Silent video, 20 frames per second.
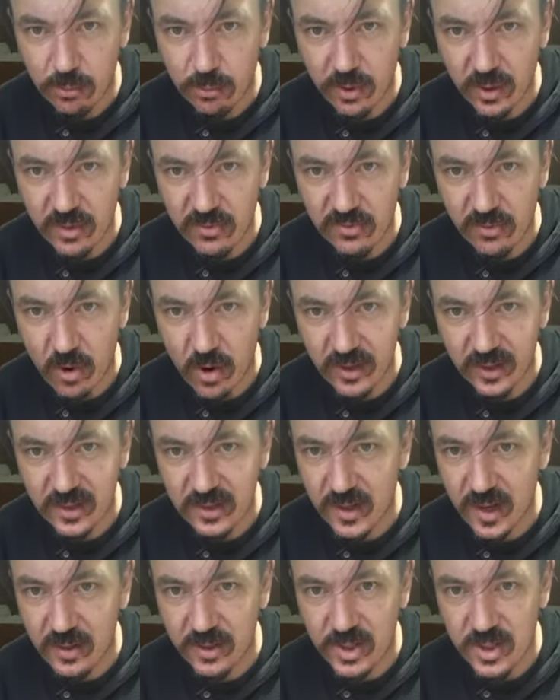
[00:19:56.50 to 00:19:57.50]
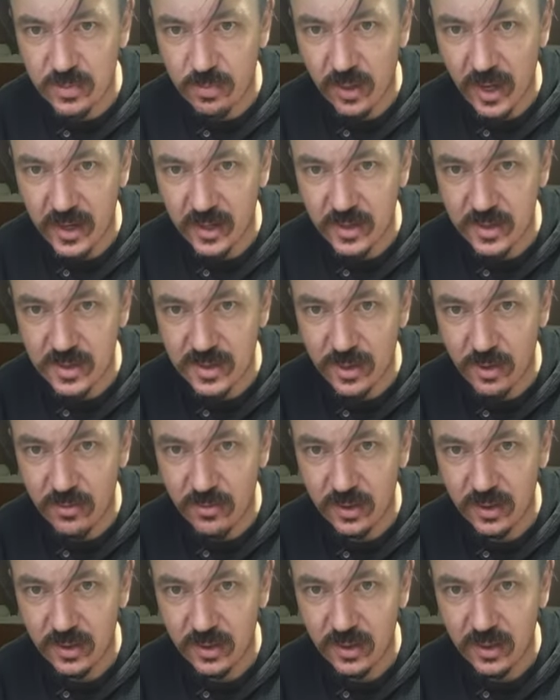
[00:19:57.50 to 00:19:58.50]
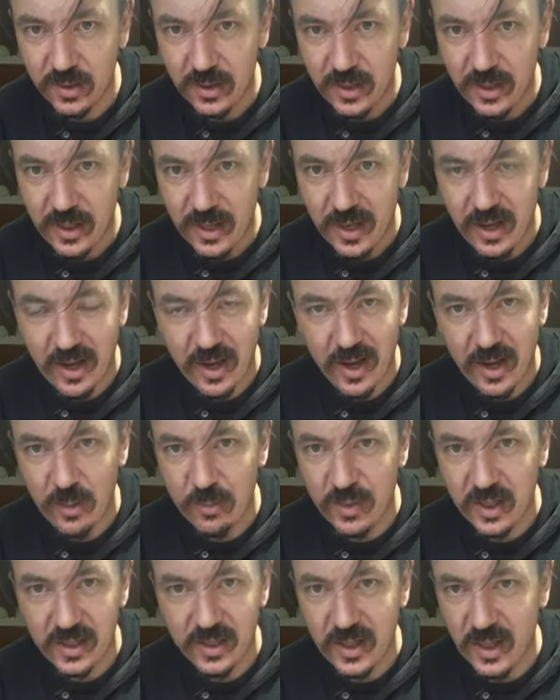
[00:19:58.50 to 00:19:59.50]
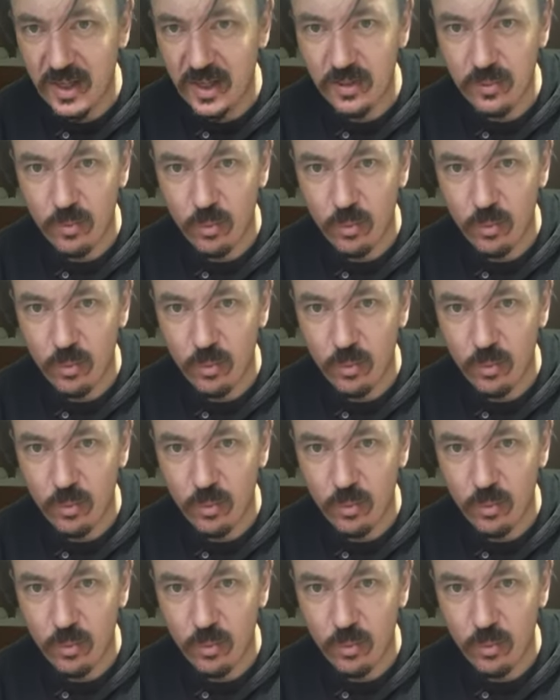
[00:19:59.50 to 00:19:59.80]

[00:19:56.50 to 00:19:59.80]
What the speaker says: finely done, just black and silver. Again,